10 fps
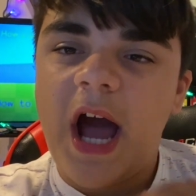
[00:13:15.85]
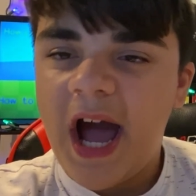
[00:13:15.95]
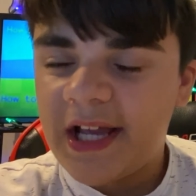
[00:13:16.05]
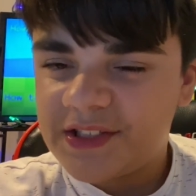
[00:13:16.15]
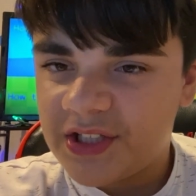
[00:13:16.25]

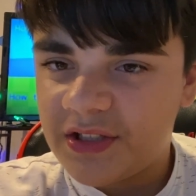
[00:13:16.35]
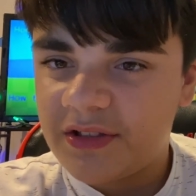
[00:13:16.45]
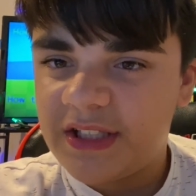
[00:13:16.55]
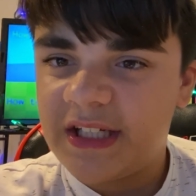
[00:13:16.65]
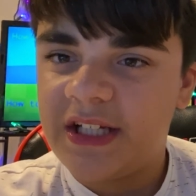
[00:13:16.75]
I
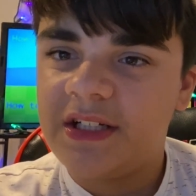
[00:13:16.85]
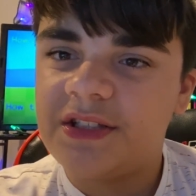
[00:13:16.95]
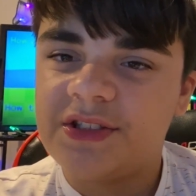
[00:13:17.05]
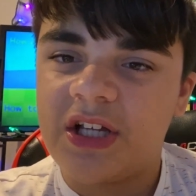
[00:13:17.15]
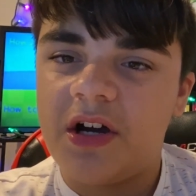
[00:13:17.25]
certainly
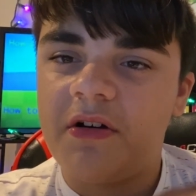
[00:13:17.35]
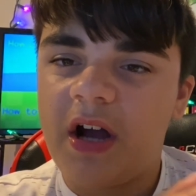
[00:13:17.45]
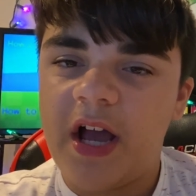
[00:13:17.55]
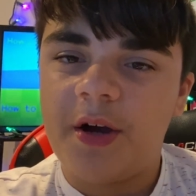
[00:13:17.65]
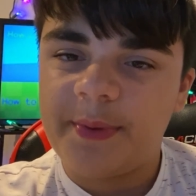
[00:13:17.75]
did. So,
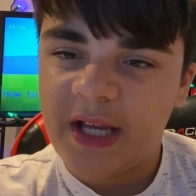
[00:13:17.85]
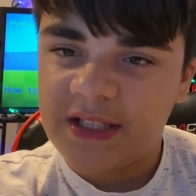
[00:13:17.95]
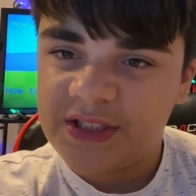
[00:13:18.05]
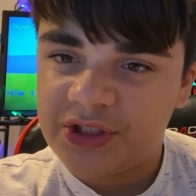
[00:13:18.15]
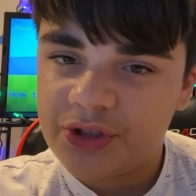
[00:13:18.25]
I hope you
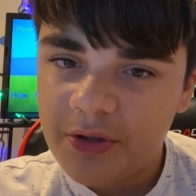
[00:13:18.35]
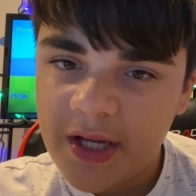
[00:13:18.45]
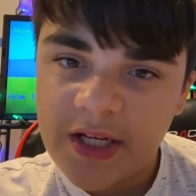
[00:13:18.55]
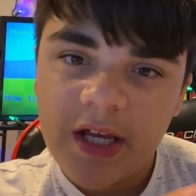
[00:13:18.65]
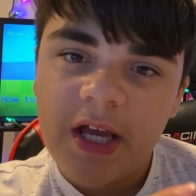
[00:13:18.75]
guys
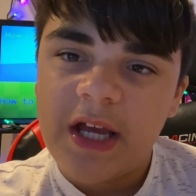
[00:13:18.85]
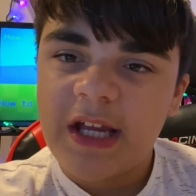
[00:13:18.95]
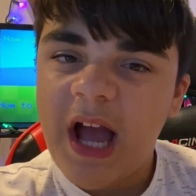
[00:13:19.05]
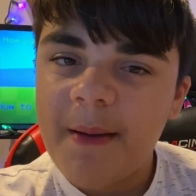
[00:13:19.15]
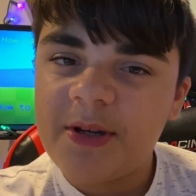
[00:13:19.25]
enjoyed.
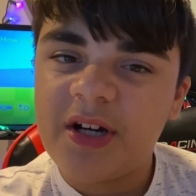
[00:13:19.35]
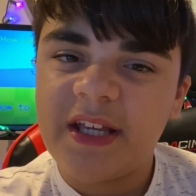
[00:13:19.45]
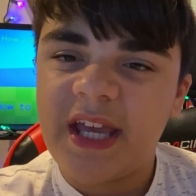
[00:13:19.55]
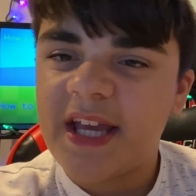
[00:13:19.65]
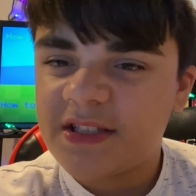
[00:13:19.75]
Comment,
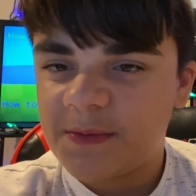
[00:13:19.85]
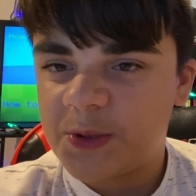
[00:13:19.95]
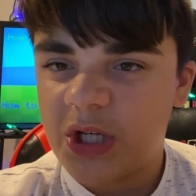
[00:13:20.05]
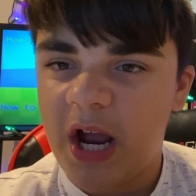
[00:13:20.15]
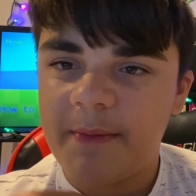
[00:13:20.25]
like, and
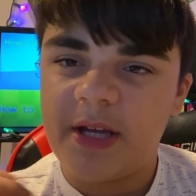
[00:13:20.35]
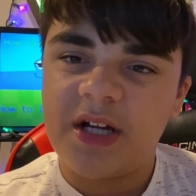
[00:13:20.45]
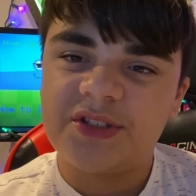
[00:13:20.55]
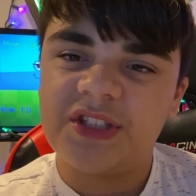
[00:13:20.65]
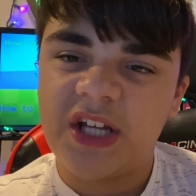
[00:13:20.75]
subscribe, and
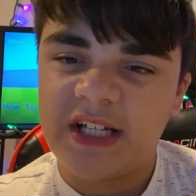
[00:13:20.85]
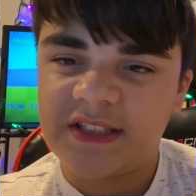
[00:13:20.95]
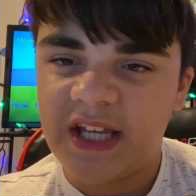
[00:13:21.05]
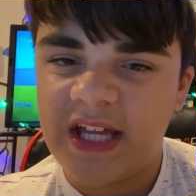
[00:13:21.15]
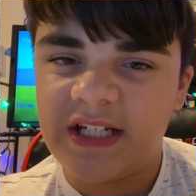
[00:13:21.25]
I'll see you guys
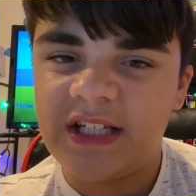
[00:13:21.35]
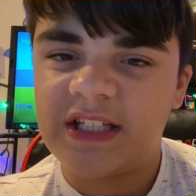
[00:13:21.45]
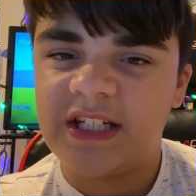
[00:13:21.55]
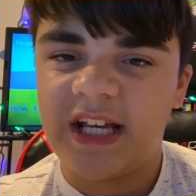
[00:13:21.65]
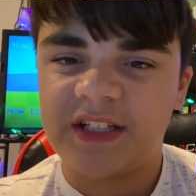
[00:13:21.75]
again in
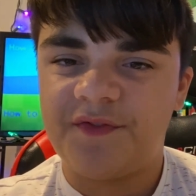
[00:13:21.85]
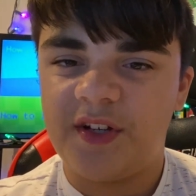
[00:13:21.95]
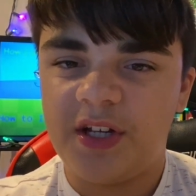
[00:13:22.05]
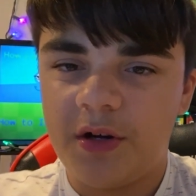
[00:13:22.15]
the next video.